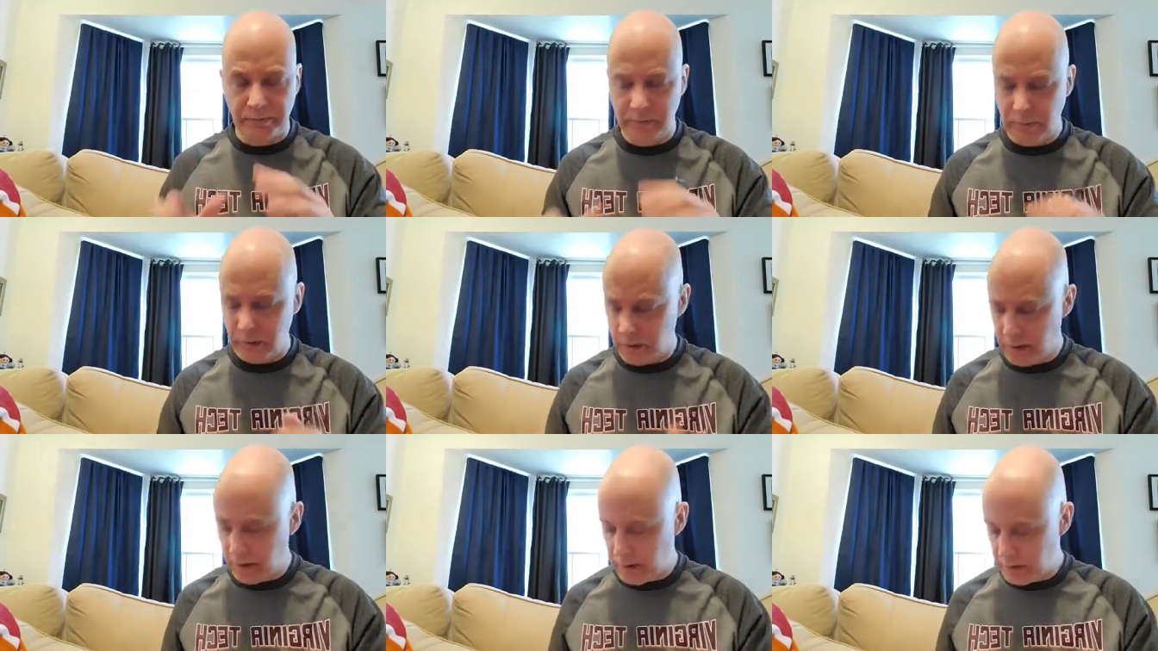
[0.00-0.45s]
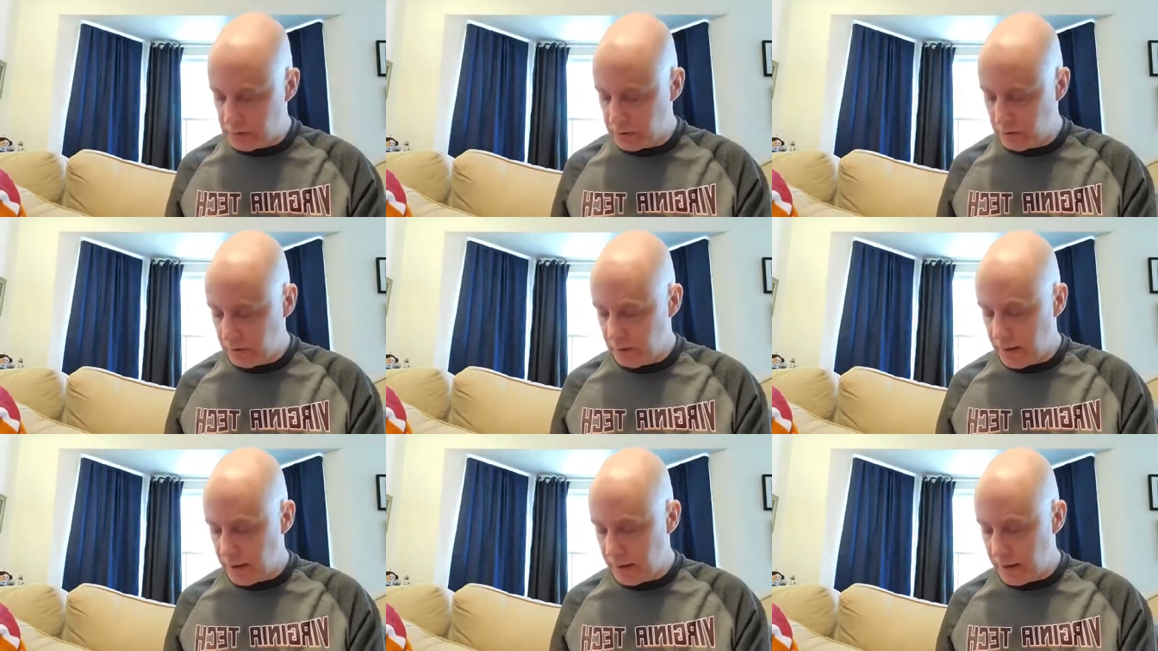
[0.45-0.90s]
Okay, so
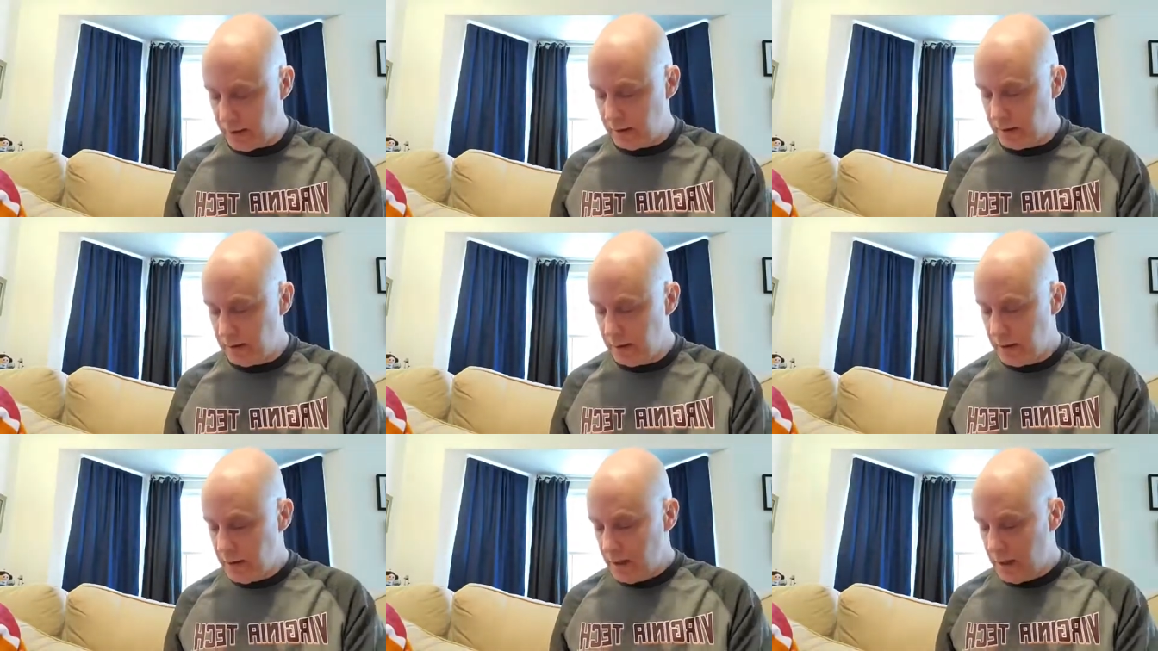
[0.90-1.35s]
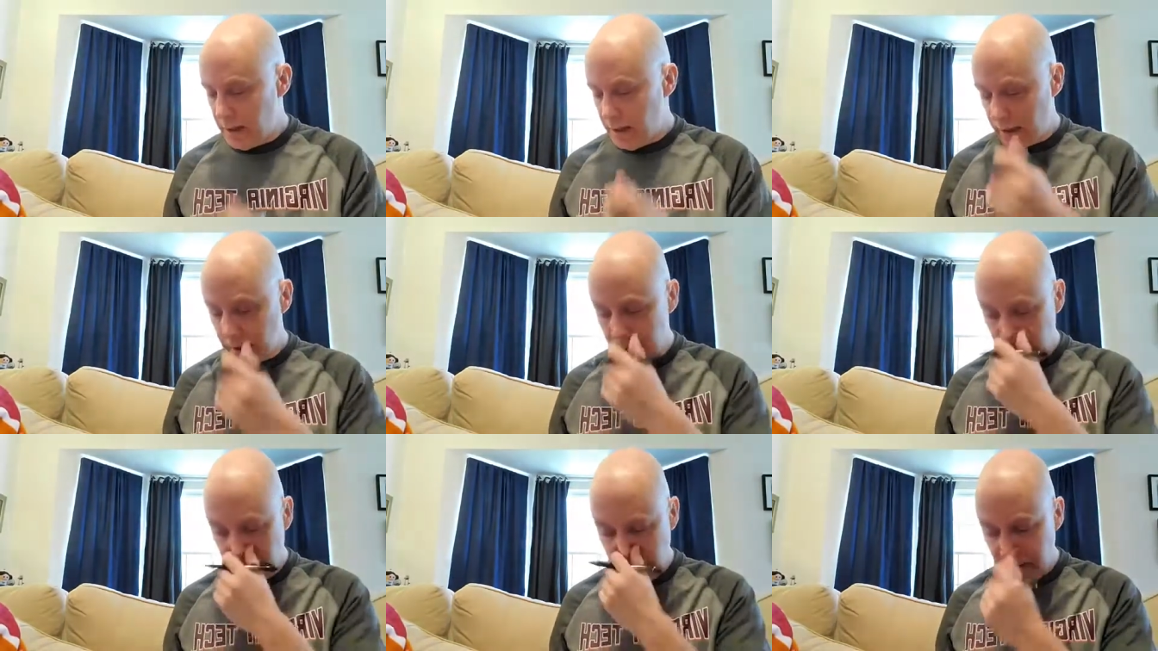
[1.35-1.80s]
again, I
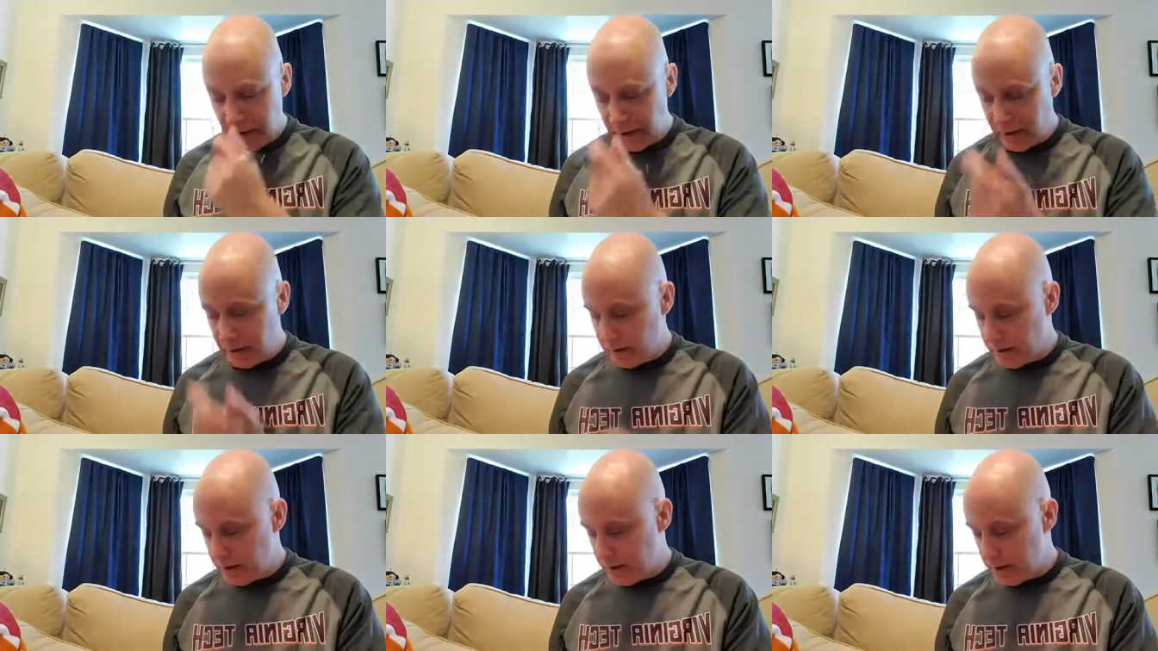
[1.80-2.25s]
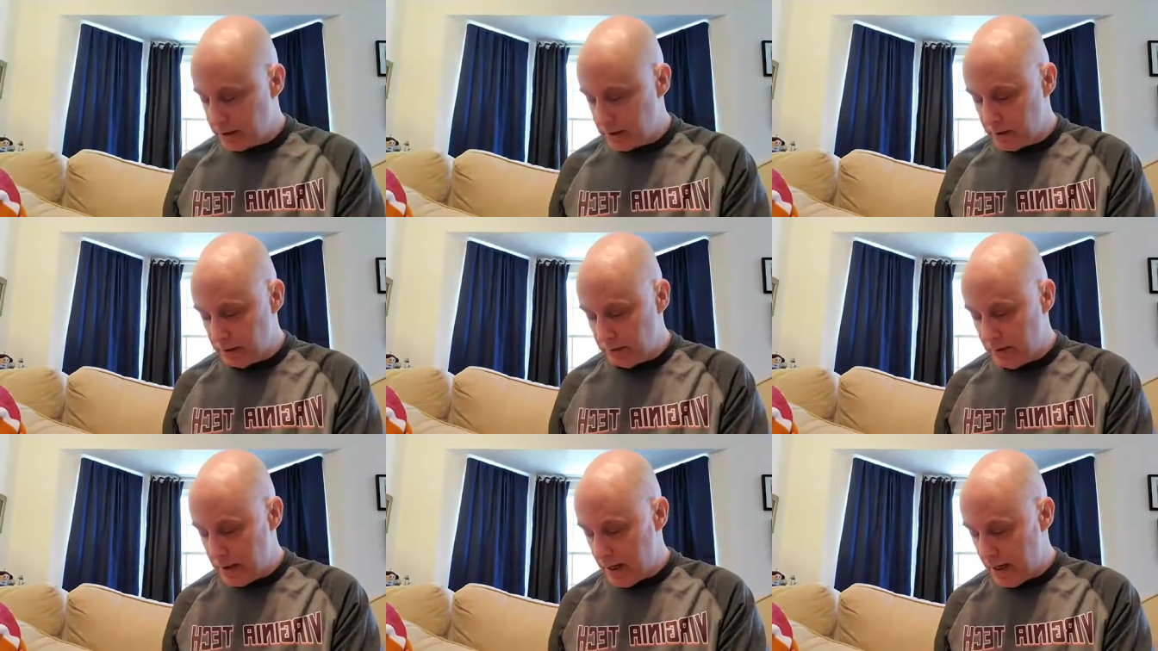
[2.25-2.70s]
could be like, okay, so
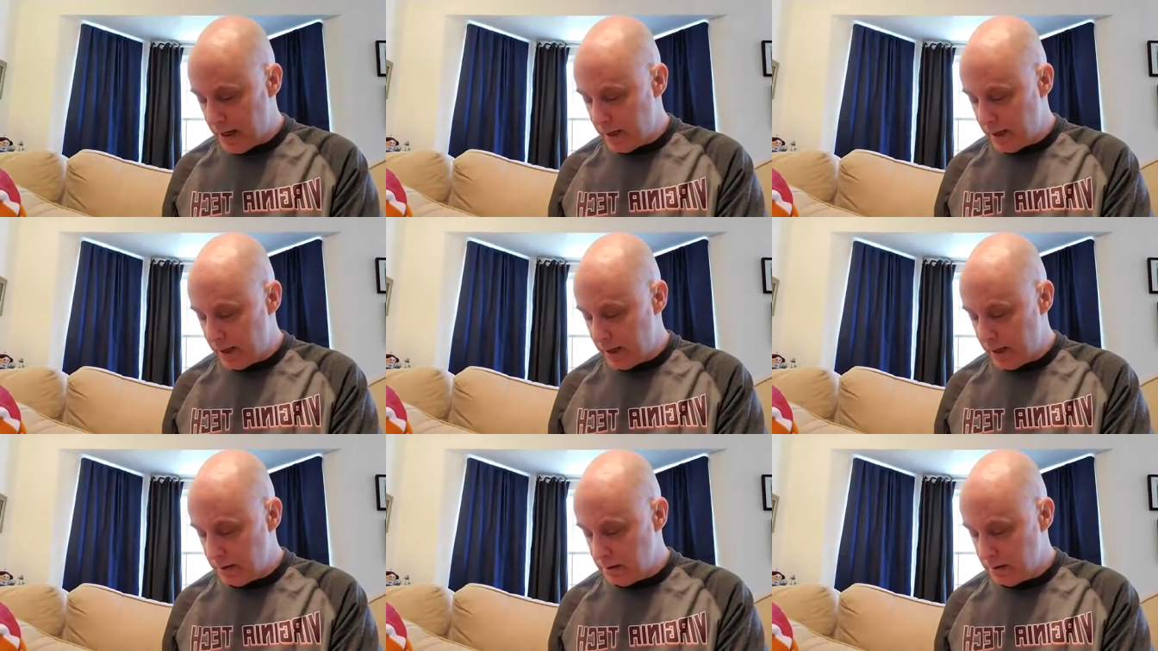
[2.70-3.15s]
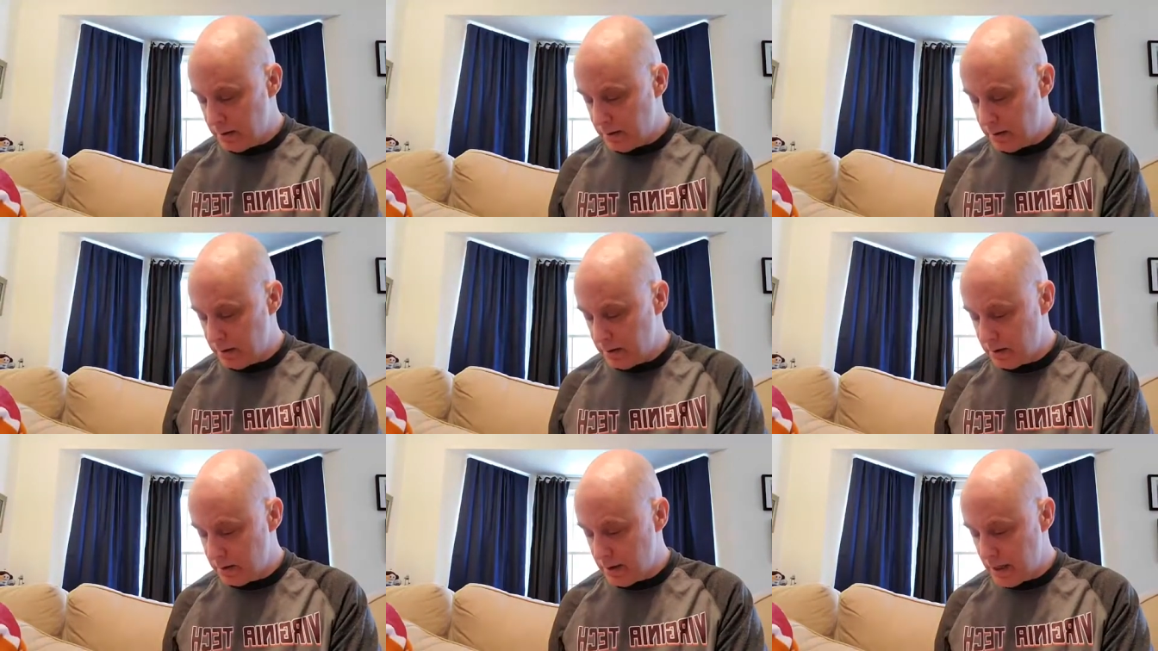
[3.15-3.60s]
Dad
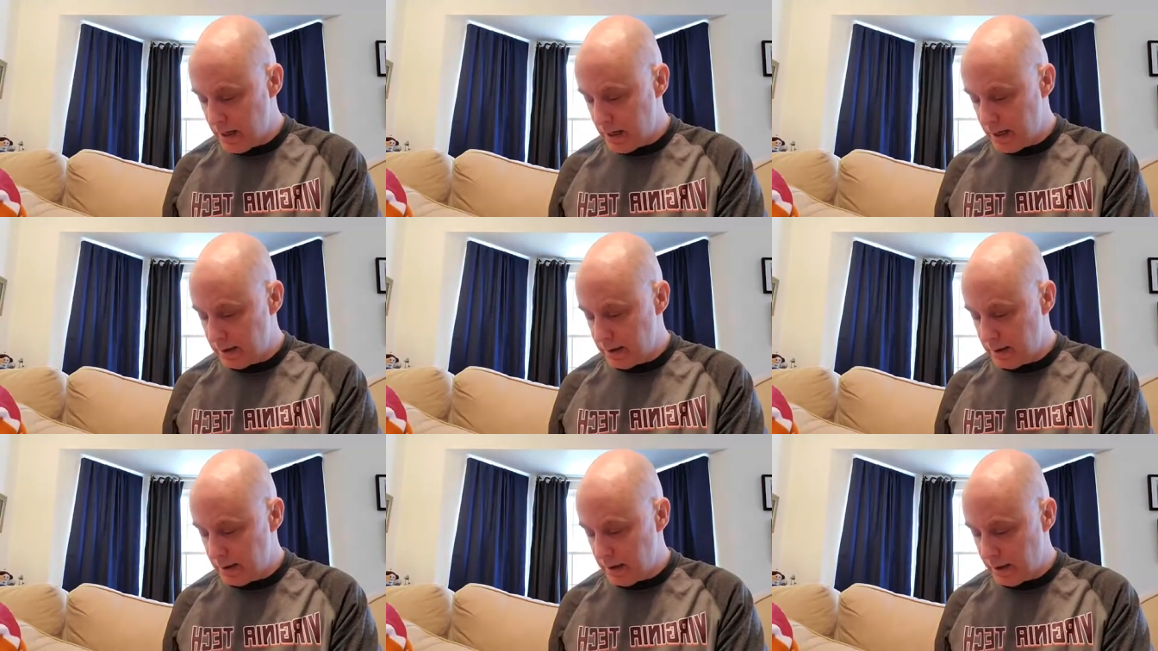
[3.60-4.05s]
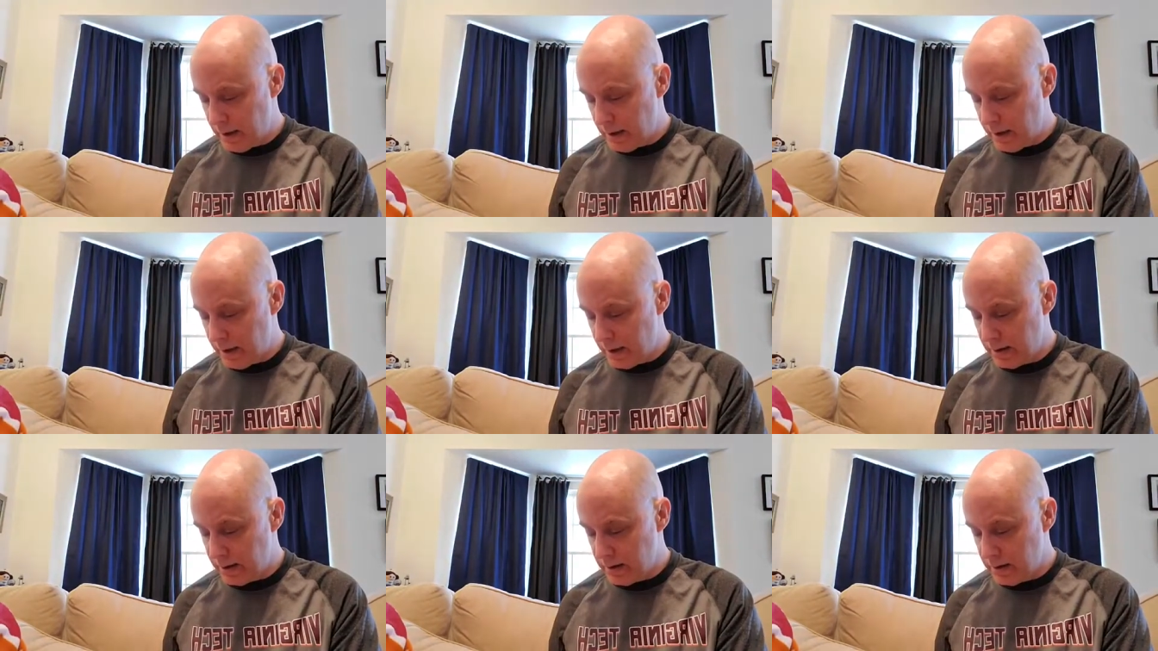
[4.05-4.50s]
and
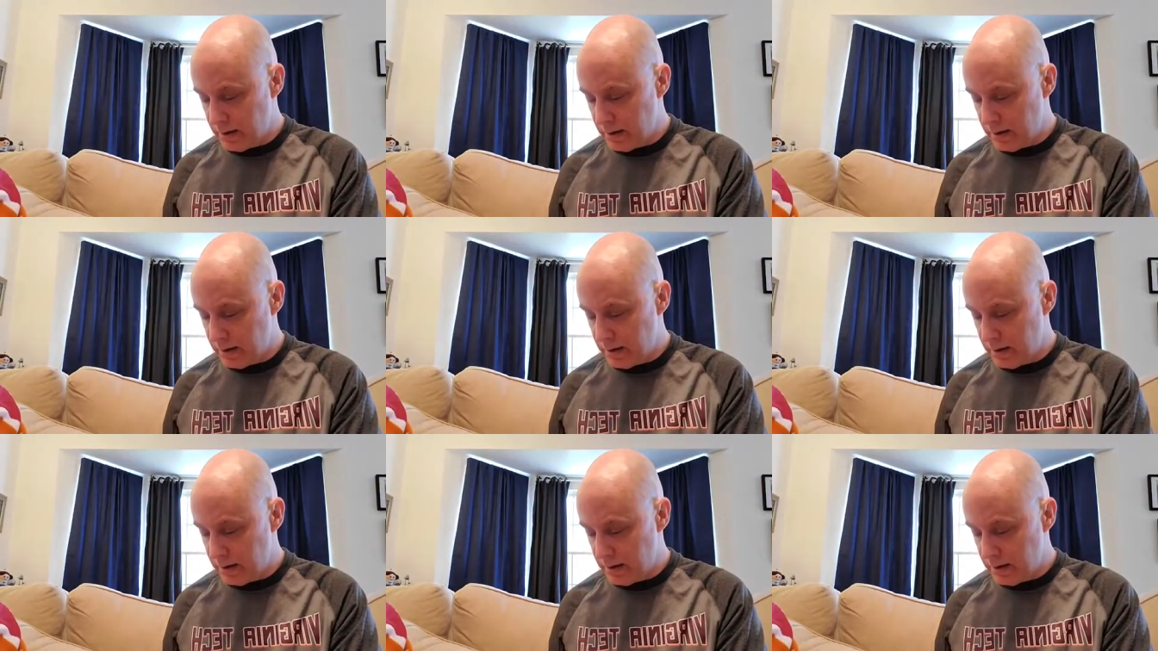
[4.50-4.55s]
I